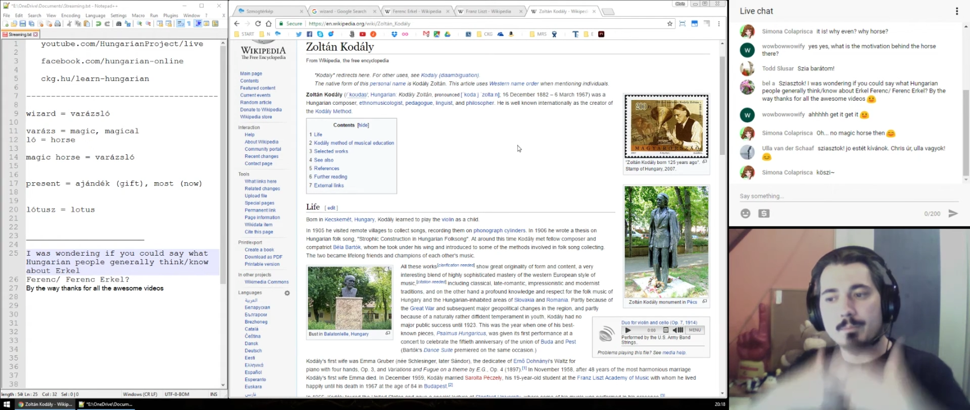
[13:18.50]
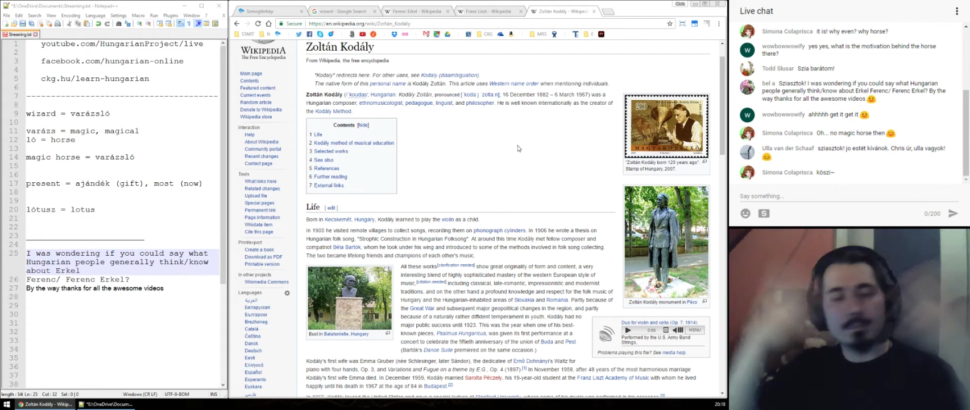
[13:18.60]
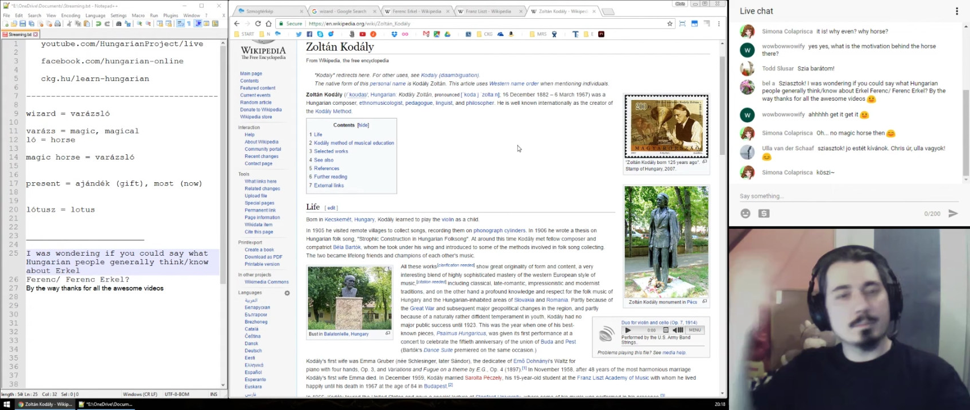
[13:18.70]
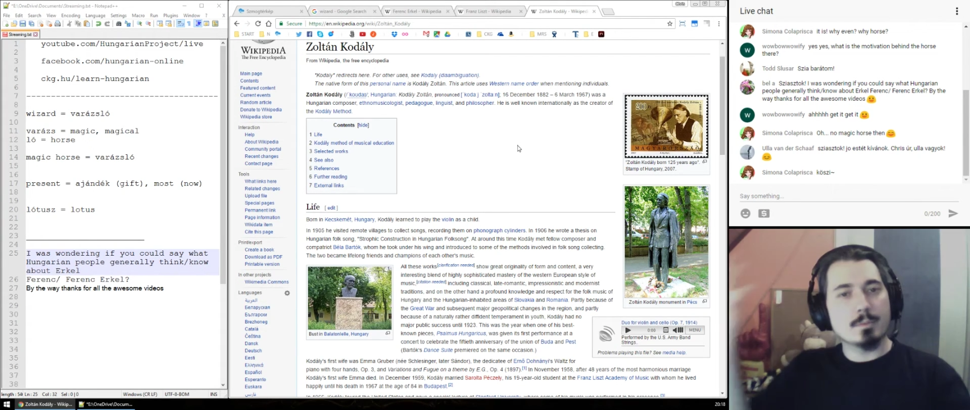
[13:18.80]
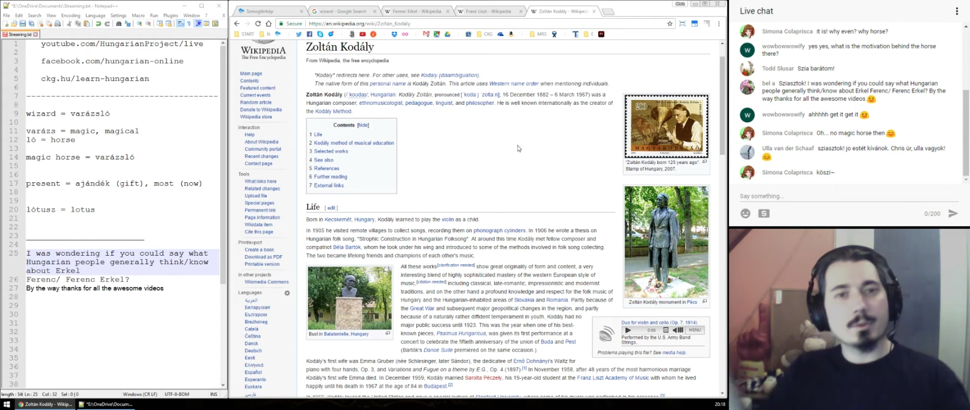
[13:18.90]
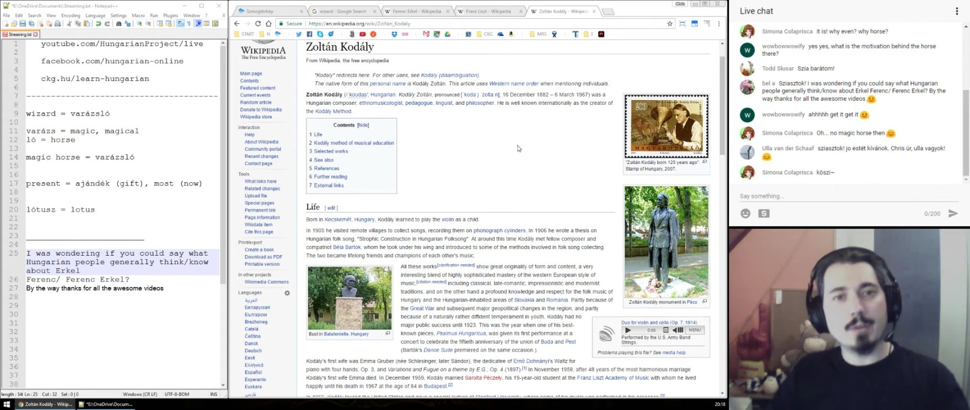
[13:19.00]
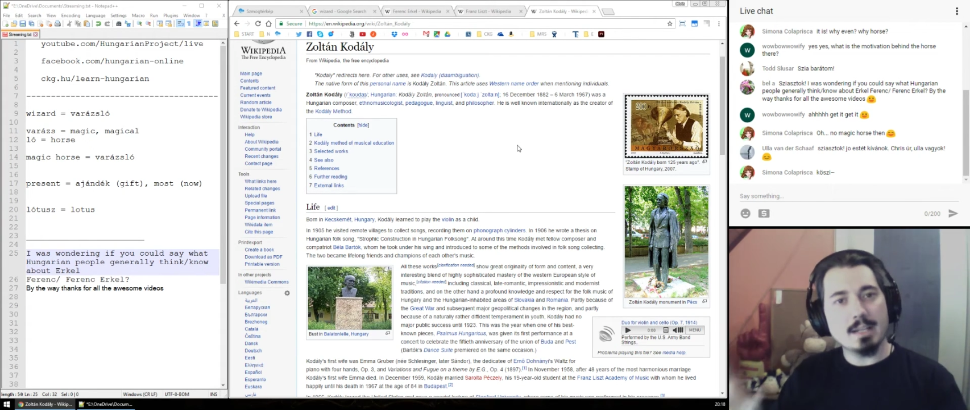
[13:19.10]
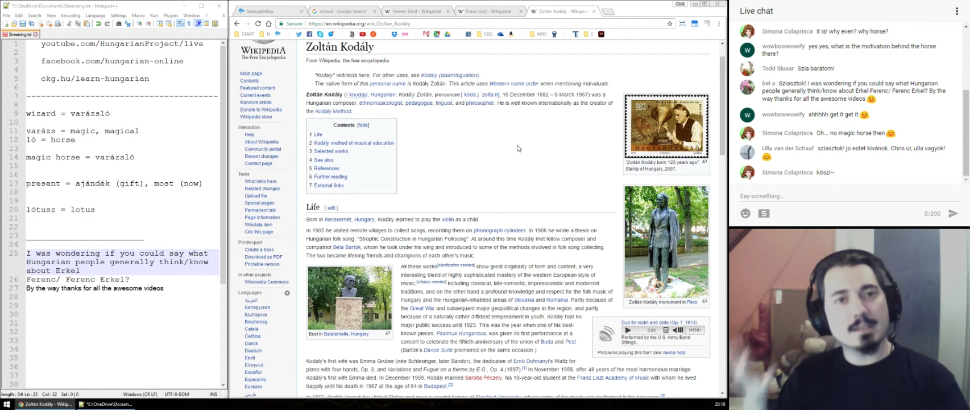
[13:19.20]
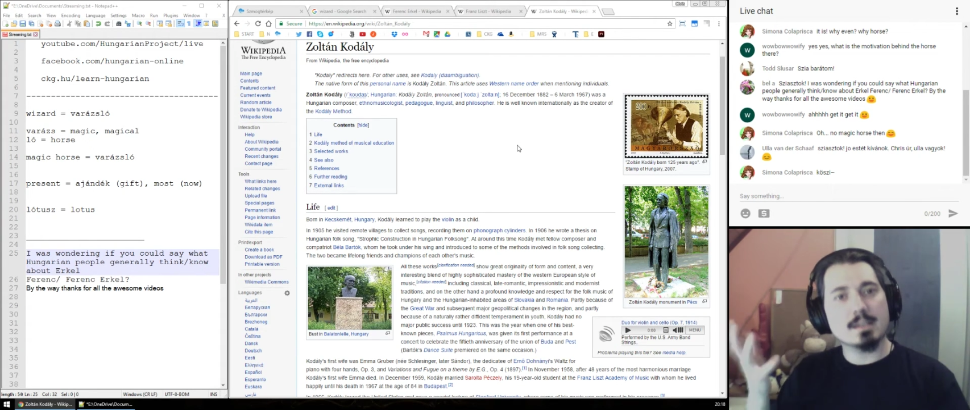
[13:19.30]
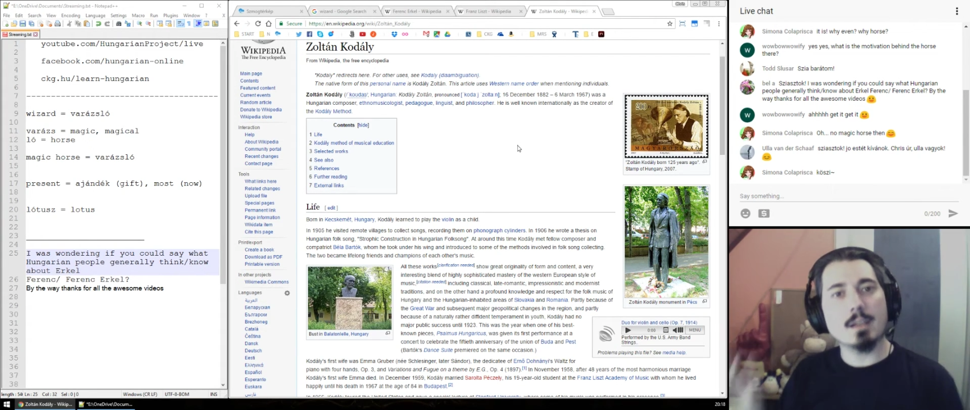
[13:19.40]
great
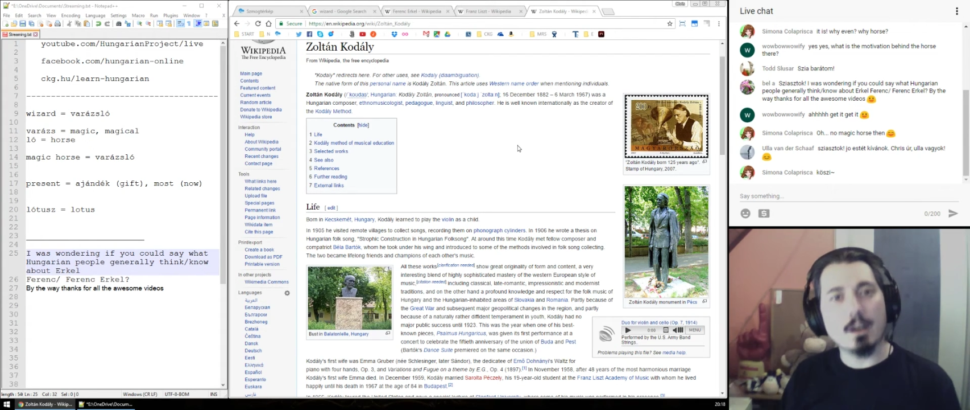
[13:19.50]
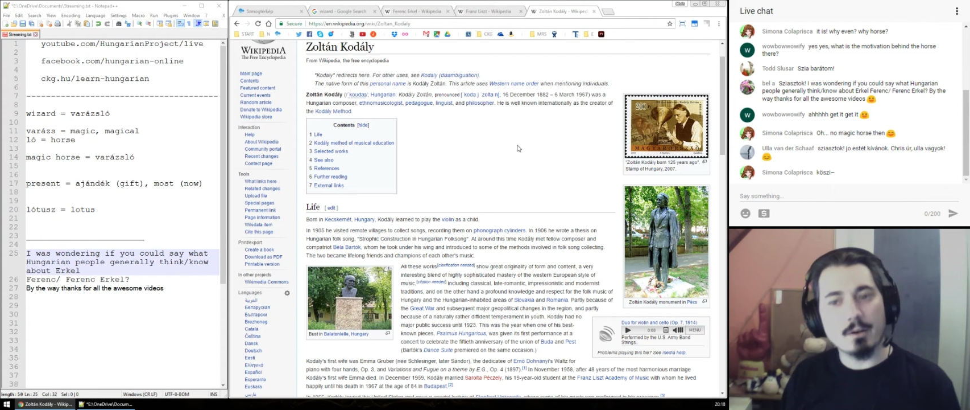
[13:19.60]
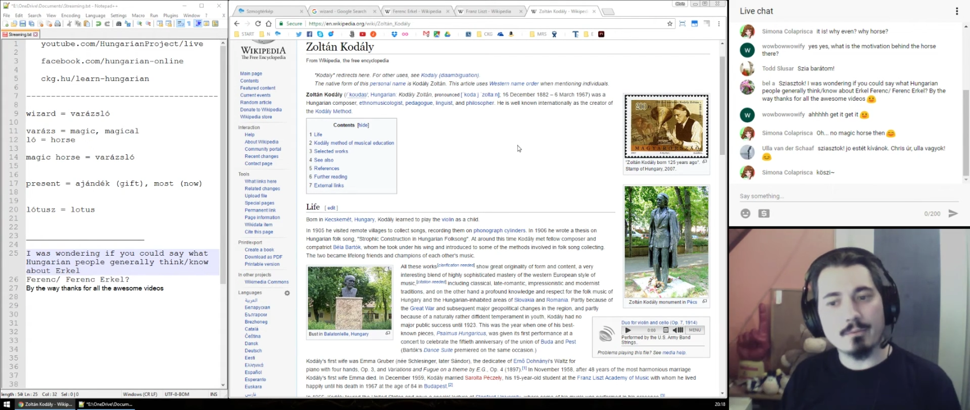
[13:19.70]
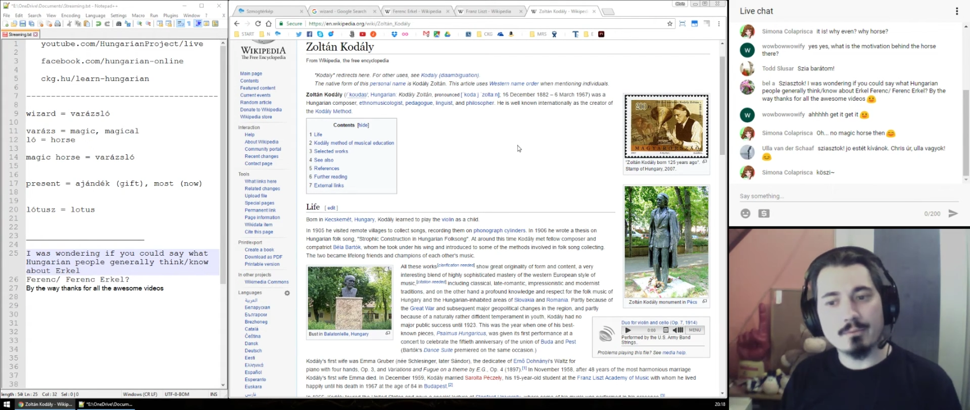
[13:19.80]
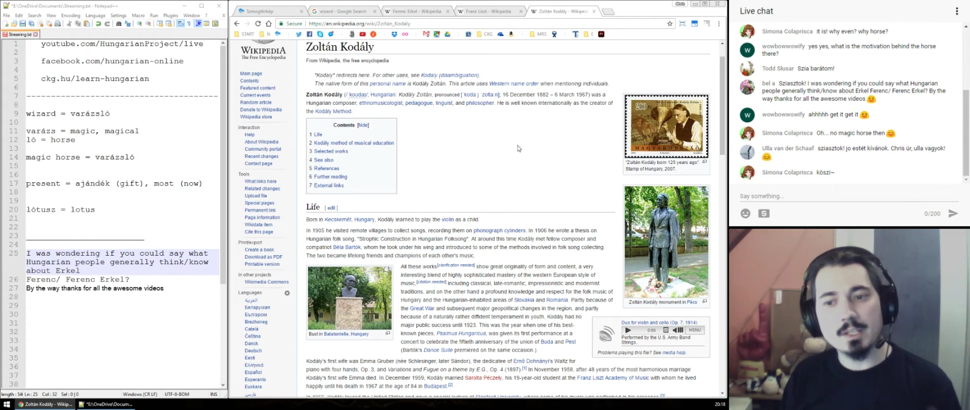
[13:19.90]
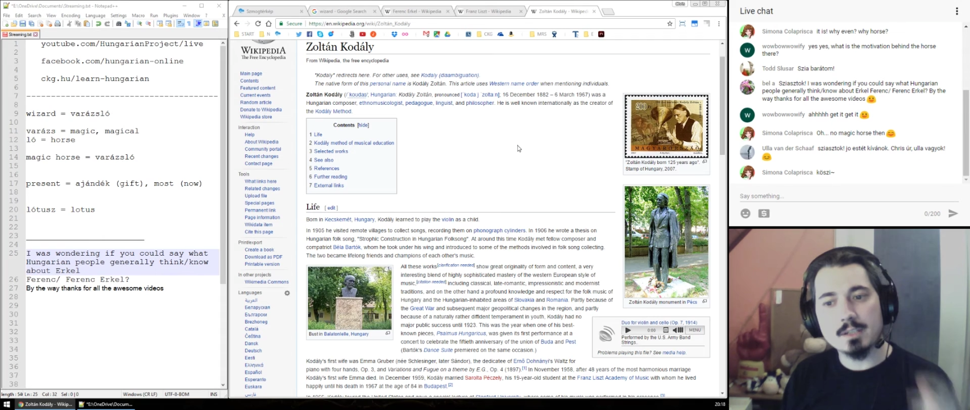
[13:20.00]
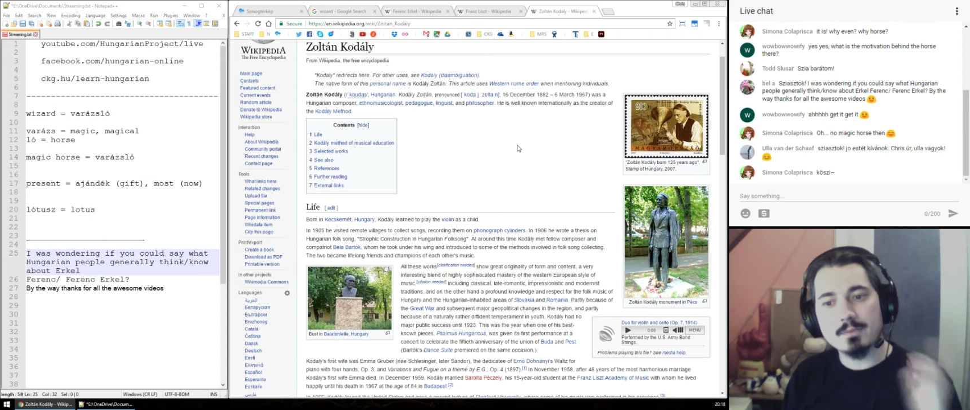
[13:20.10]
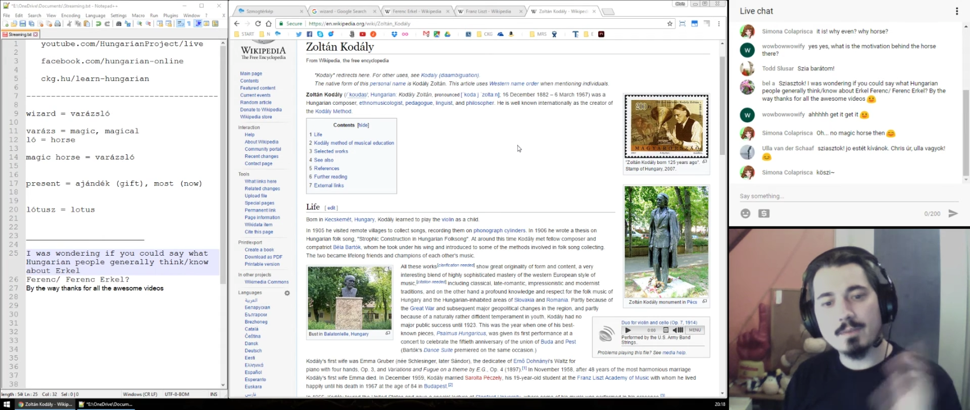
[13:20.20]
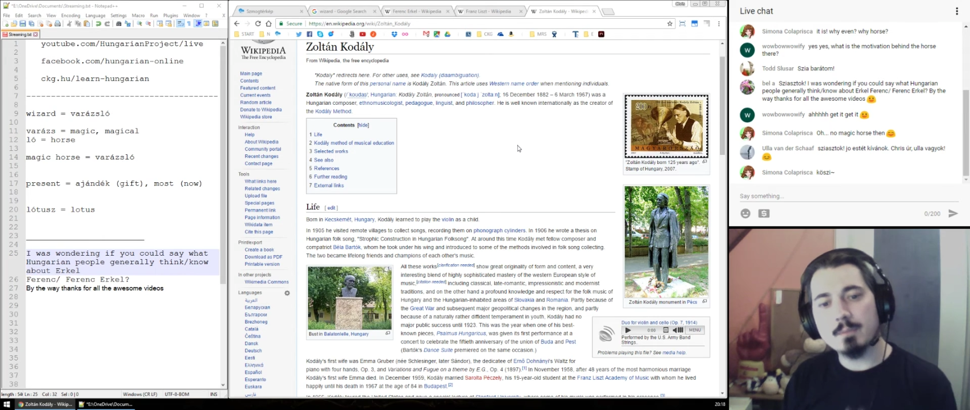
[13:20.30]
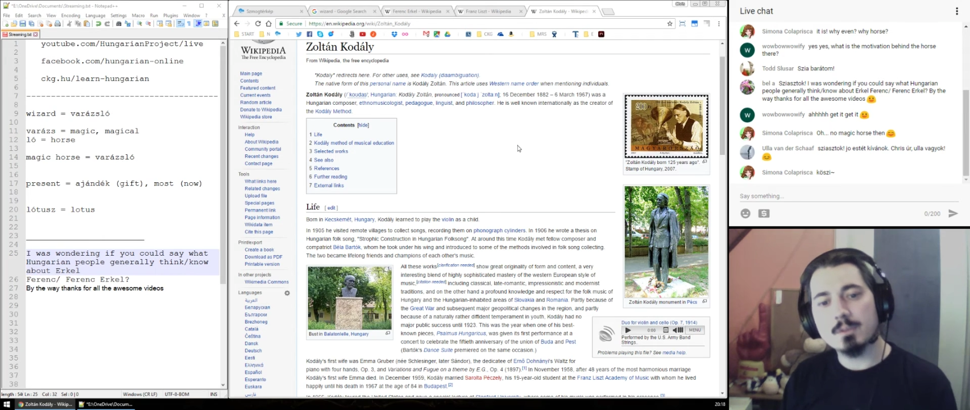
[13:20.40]
stuff. He's
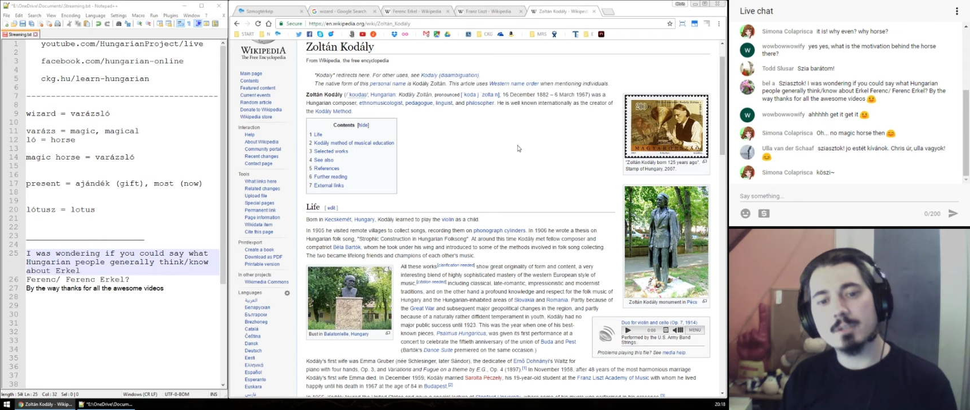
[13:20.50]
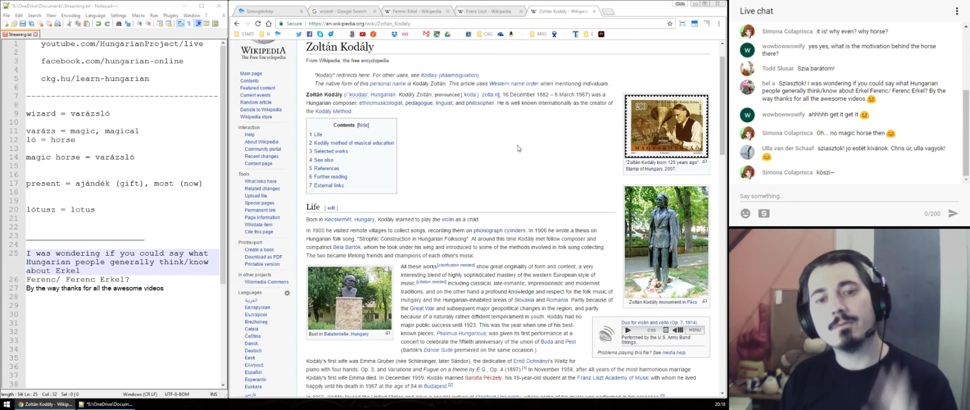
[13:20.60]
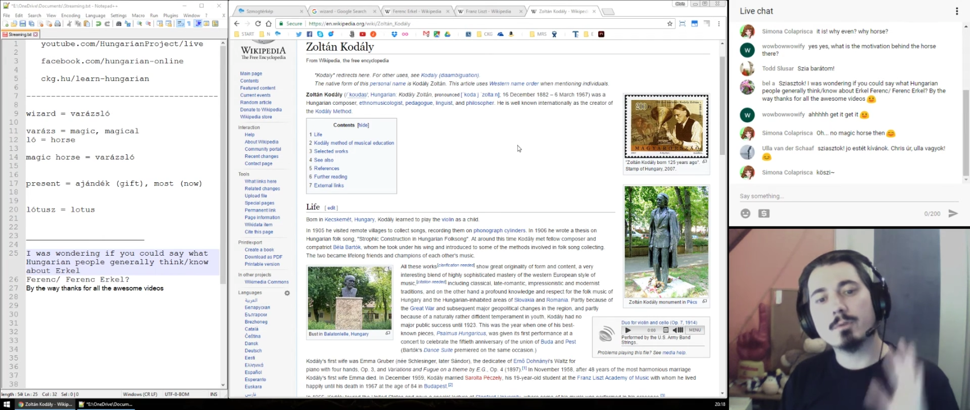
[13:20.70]
famous for